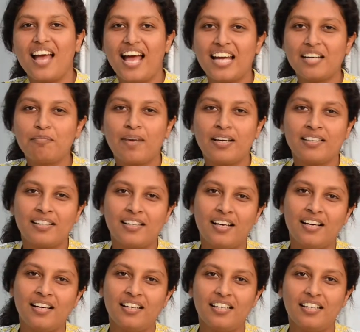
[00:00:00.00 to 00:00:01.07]
At
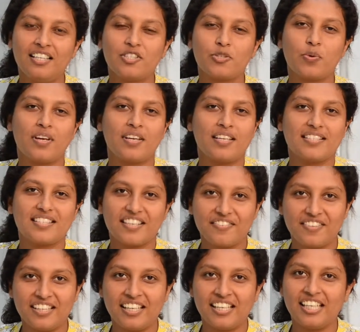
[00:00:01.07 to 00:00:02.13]
Mandala, each one is
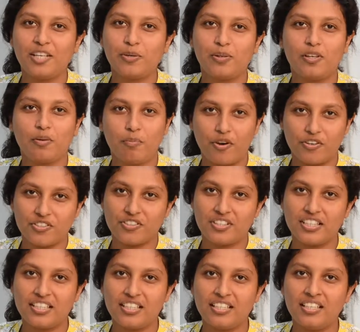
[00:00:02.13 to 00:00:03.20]
given an equal
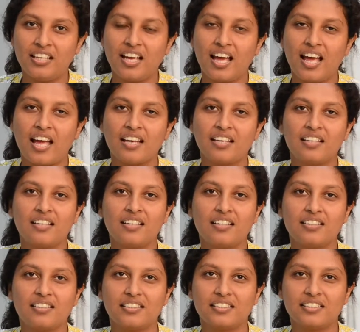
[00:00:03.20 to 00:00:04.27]
opportunity and
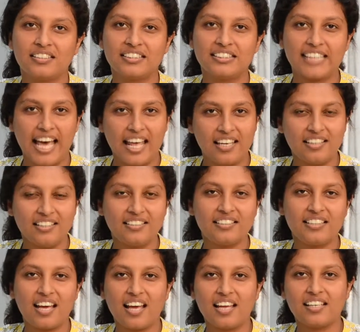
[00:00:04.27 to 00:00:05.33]
uh,
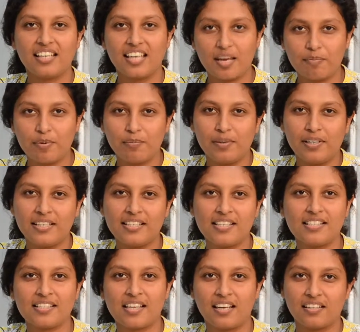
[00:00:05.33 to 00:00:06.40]
talent and
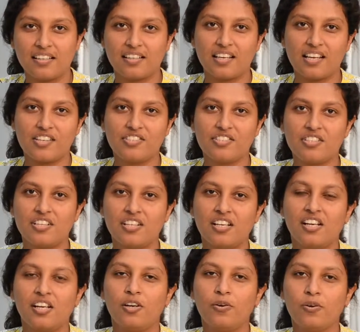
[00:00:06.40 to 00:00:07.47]
capabilities encouraged,
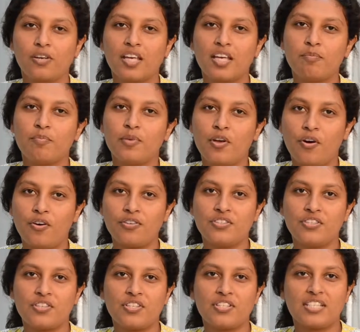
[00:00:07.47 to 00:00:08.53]
looking beyond
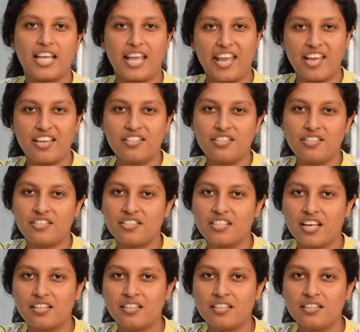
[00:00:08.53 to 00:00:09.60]
just age,
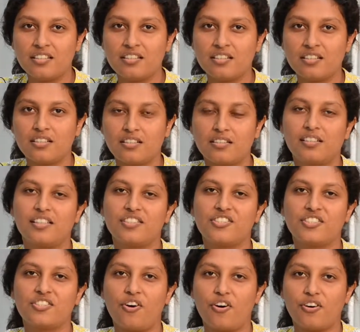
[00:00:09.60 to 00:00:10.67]
gender,
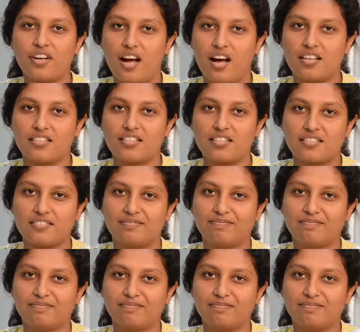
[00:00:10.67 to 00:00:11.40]
religion or caste.